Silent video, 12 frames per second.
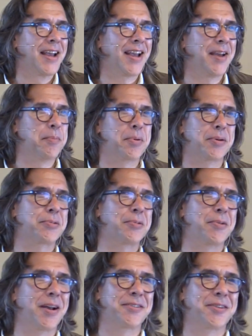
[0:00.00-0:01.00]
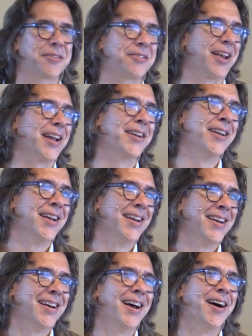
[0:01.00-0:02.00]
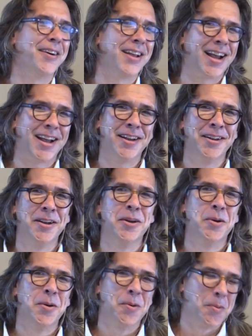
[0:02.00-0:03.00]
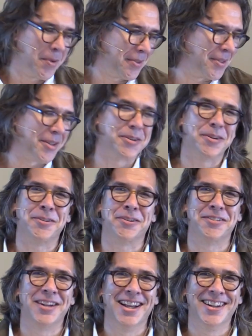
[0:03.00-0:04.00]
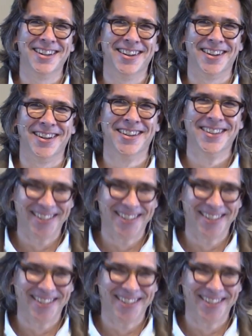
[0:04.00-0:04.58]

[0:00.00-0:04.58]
and Bertrand Russell said, Oh, yeah? What's the turtle standing on?